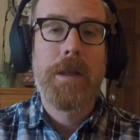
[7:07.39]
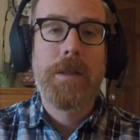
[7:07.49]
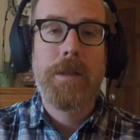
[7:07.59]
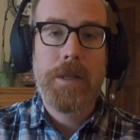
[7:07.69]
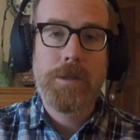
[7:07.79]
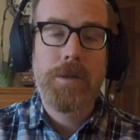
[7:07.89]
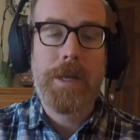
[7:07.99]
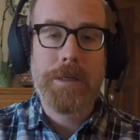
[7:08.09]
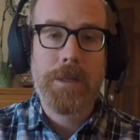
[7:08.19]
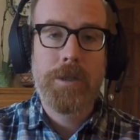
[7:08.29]
Let's do
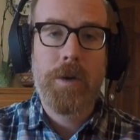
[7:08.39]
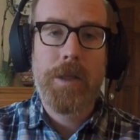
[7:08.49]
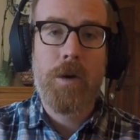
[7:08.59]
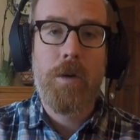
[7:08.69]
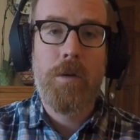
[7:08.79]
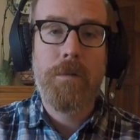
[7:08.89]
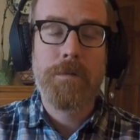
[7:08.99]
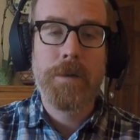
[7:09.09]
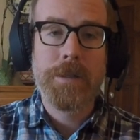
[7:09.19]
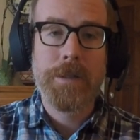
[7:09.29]
this. Let's try the whole
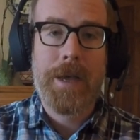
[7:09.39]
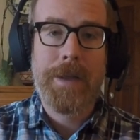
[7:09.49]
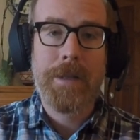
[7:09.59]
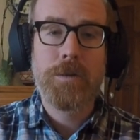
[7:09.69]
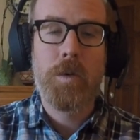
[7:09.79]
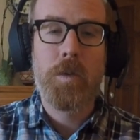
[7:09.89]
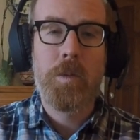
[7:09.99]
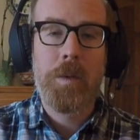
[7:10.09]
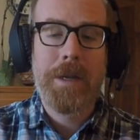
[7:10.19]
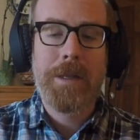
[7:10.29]
first line. Let's go
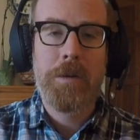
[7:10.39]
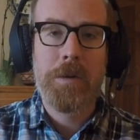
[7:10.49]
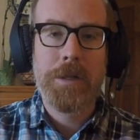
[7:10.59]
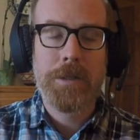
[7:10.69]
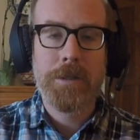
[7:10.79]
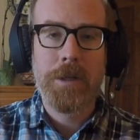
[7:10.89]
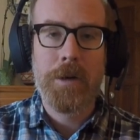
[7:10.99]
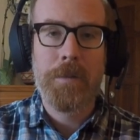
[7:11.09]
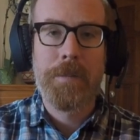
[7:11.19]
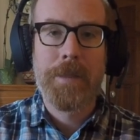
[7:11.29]
really, really
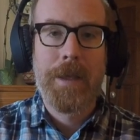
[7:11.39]
slow.